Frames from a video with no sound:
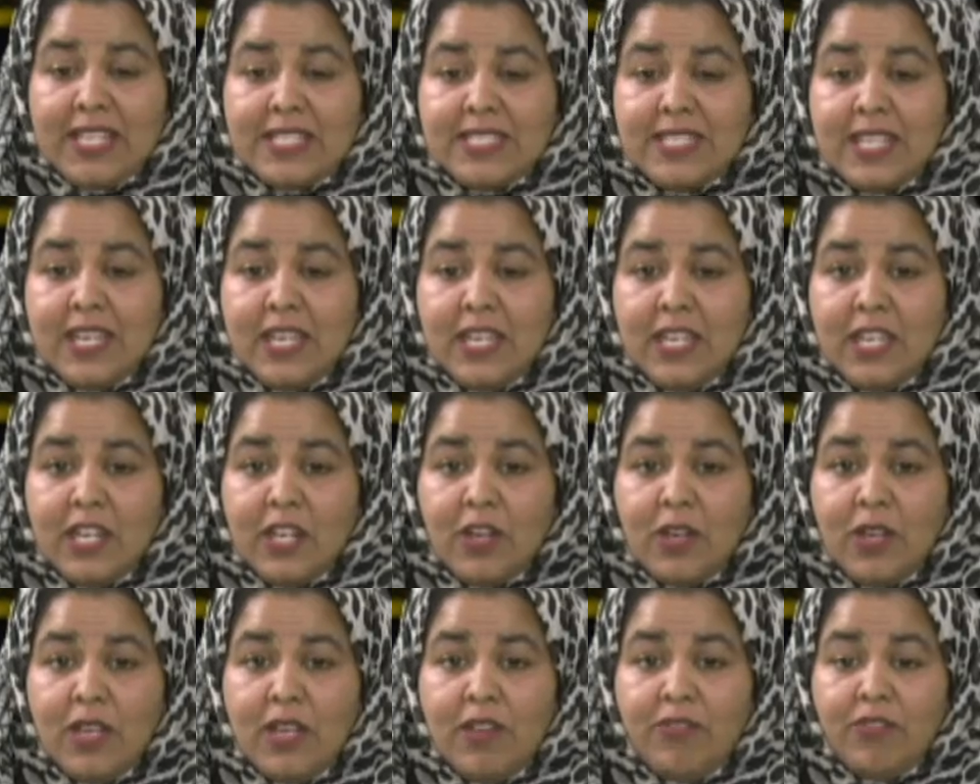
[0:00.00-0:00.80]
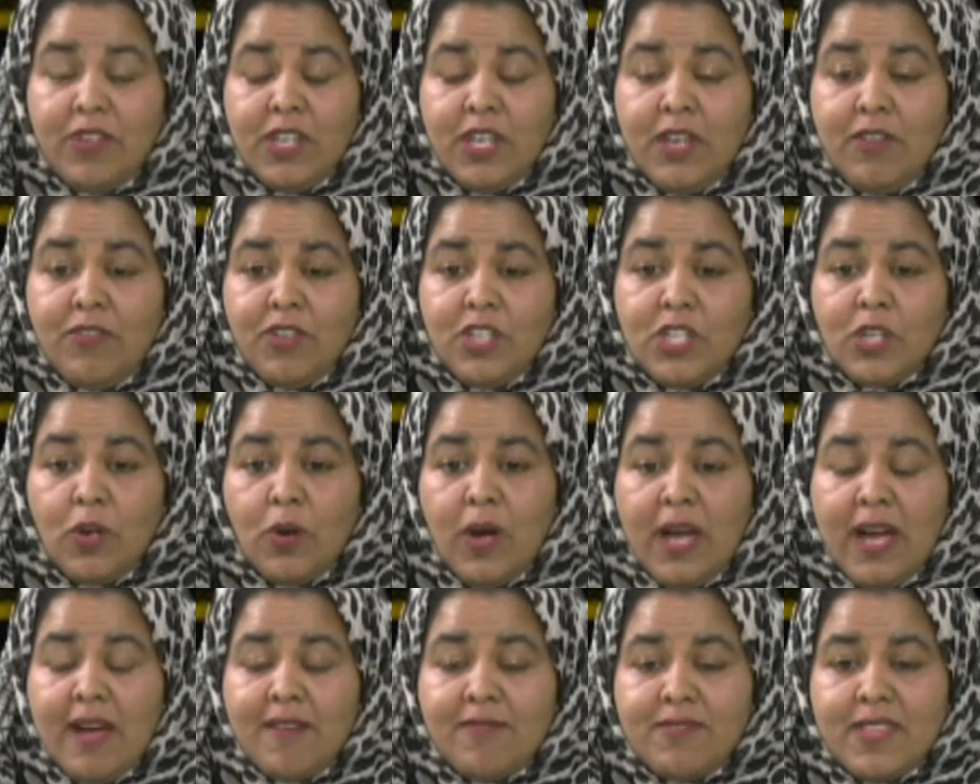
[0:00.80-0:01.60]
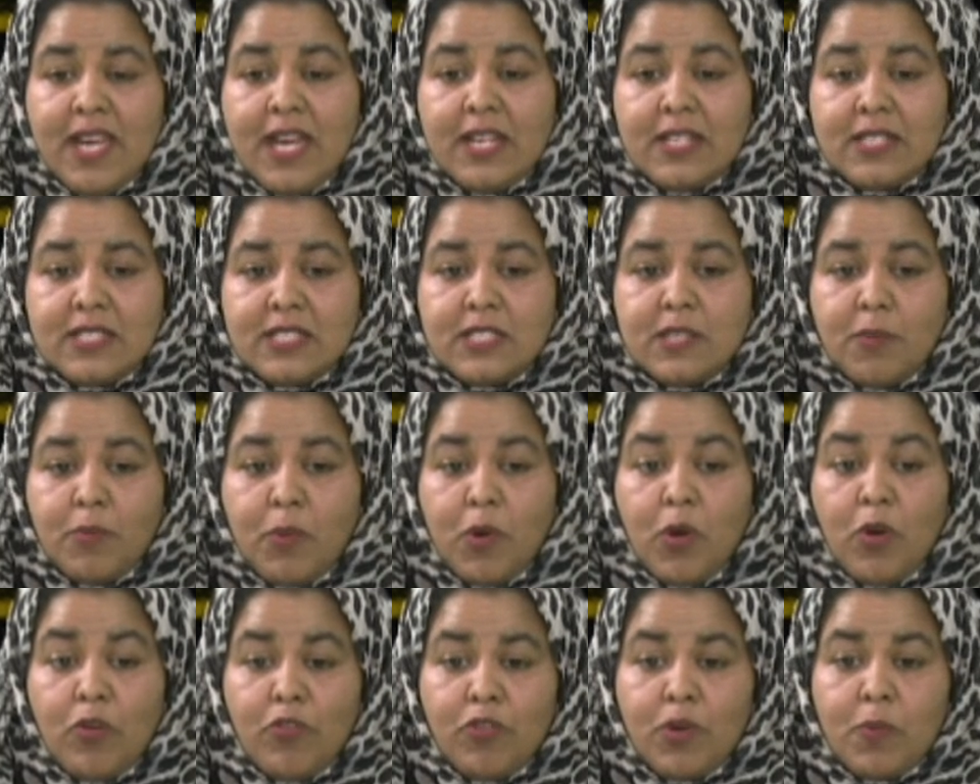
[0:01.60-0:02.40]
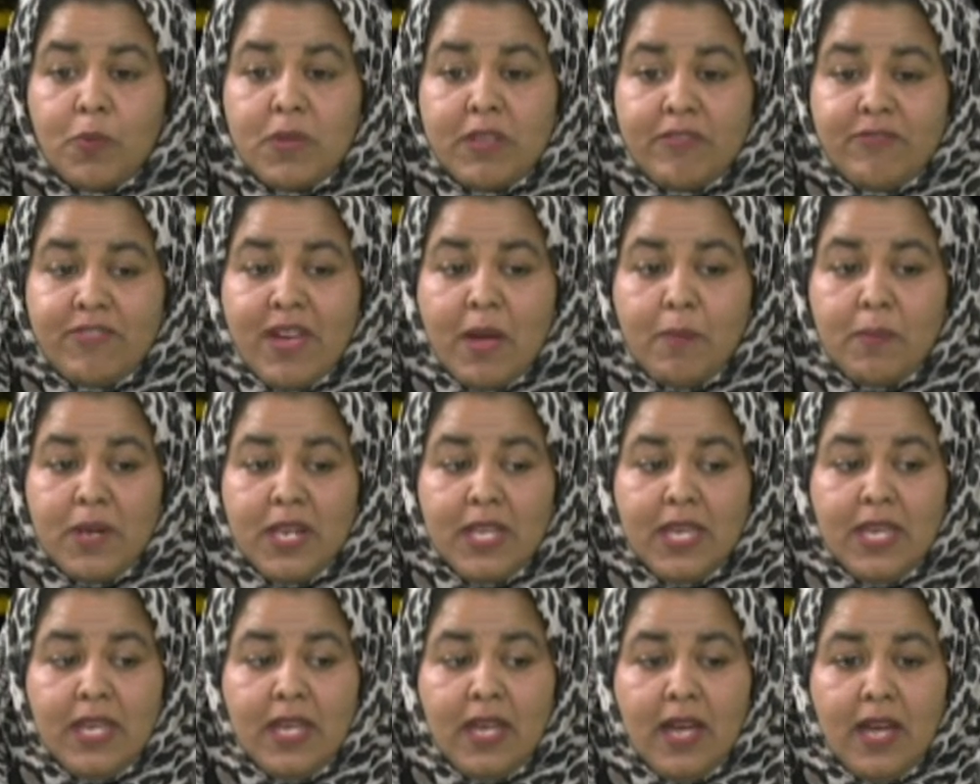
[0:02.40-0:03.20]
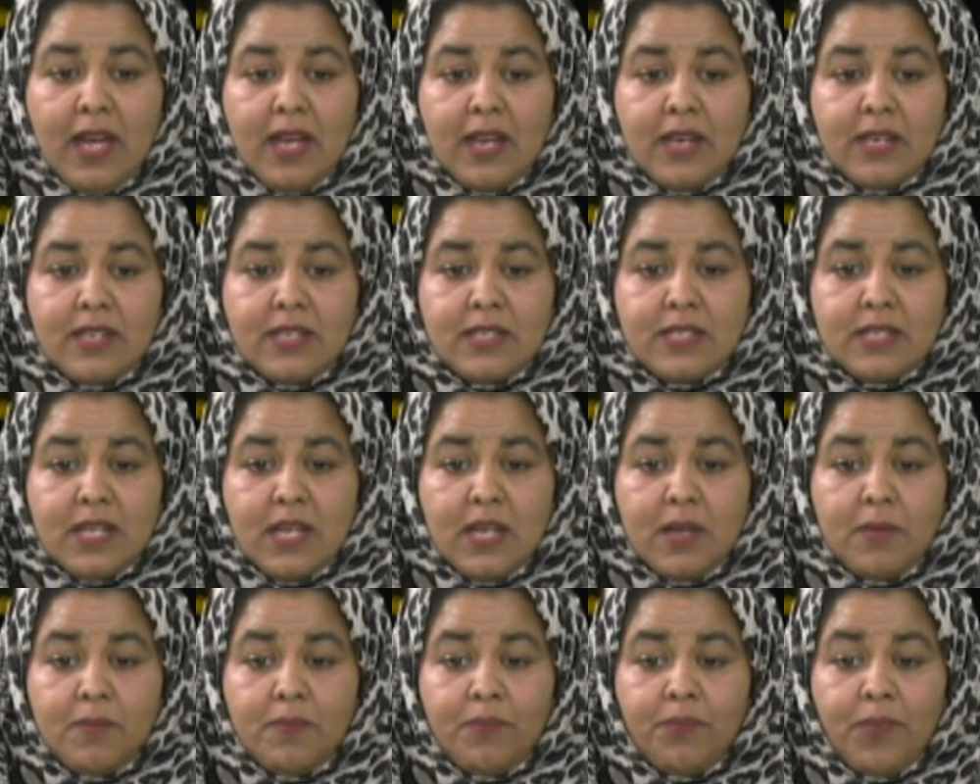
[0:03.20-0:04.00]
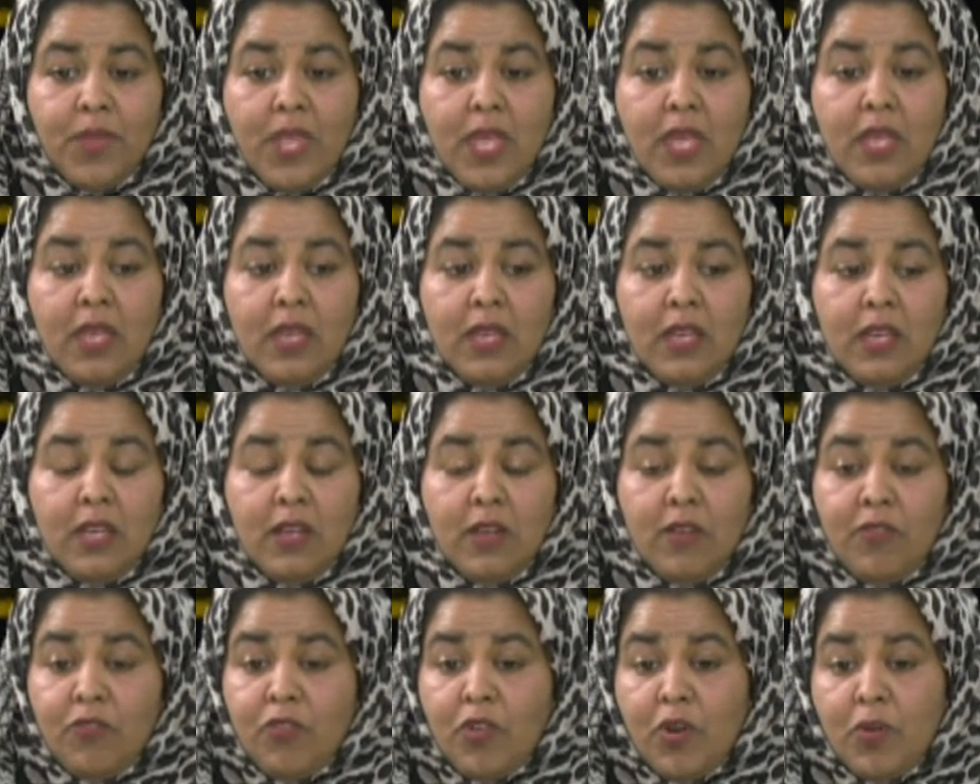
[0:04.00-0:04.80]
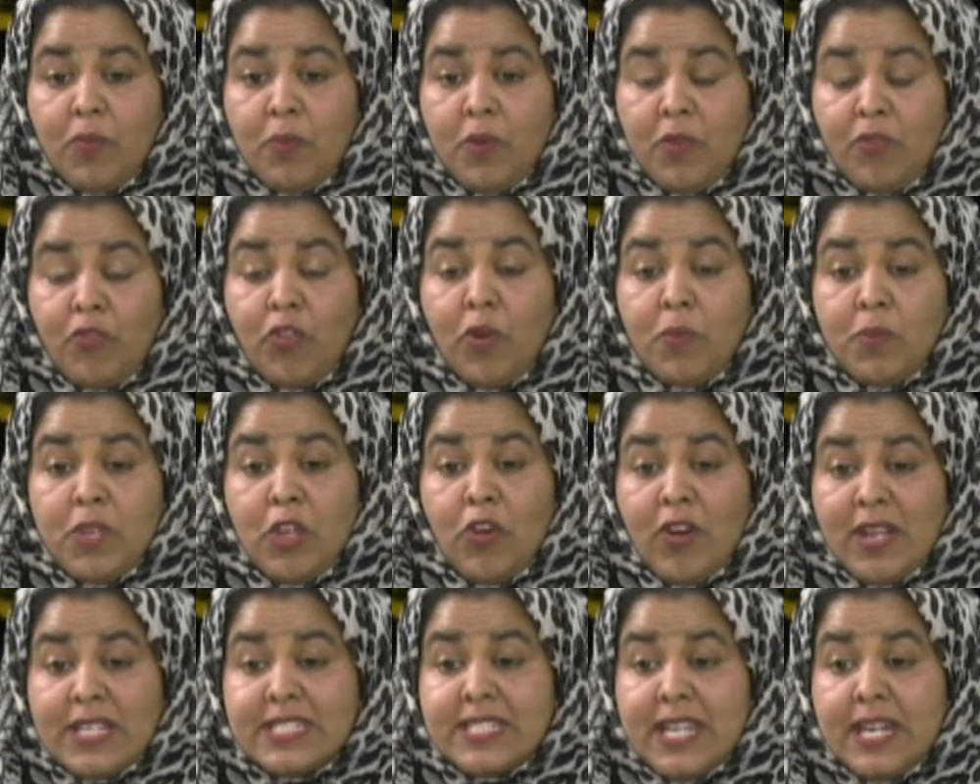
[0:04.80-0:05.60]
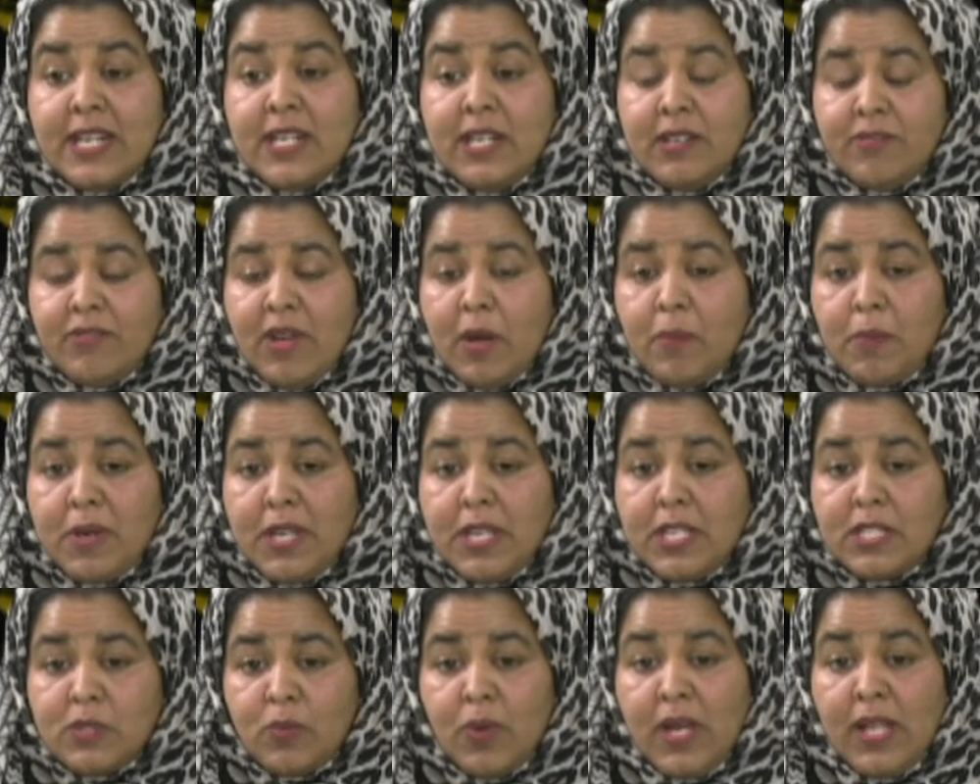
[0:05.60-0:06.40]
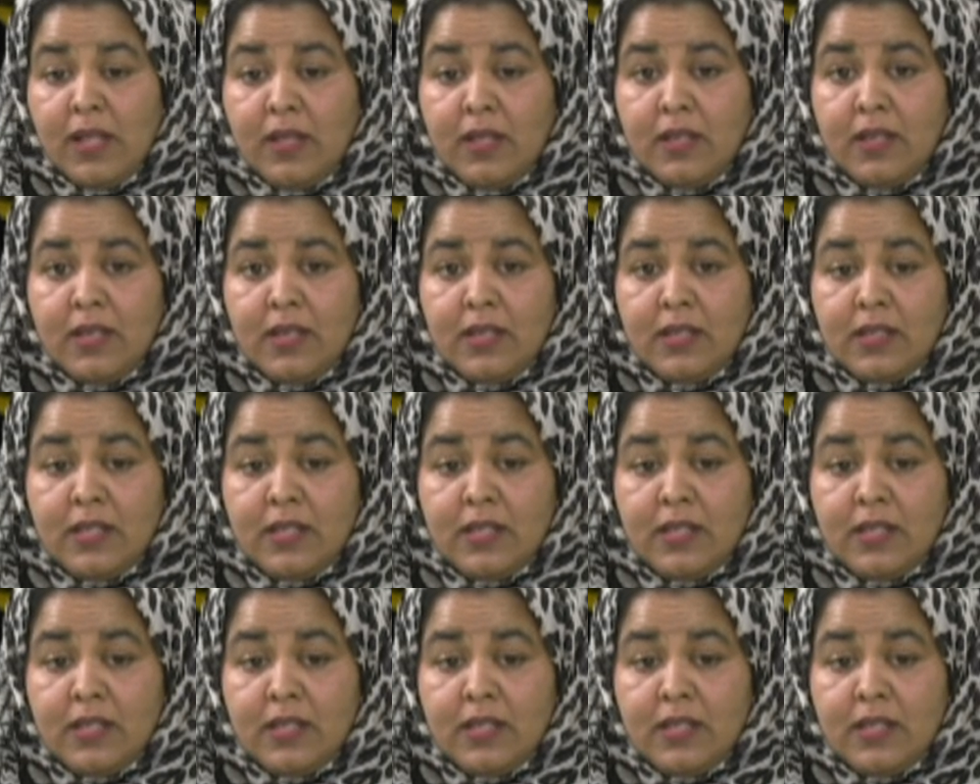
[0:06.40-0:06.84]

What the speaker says: I say, you know, if you don't have that support from your family and from your extended family as well,